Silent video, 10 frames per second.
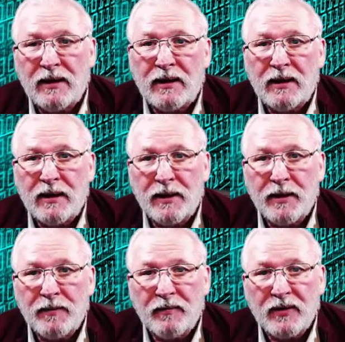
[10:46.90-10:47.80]

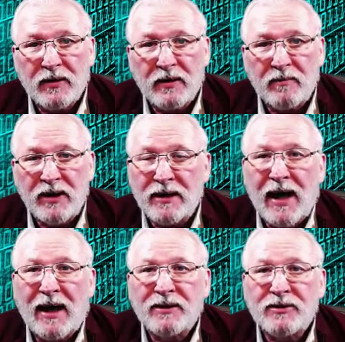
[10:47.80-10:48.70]
they're going to be
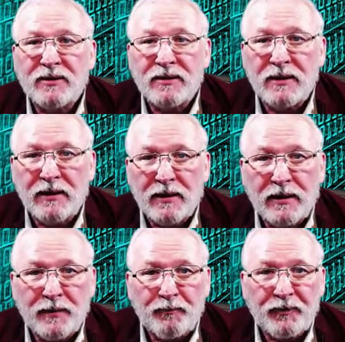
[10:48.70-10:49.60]
attached to the
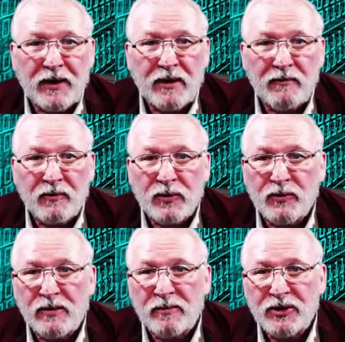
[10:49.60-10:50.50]

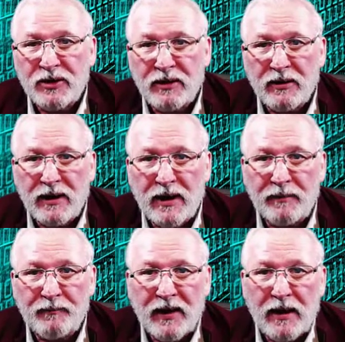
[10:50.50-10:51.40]
virtual machine or
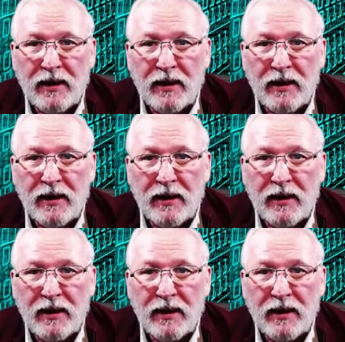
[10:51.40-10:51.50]
not.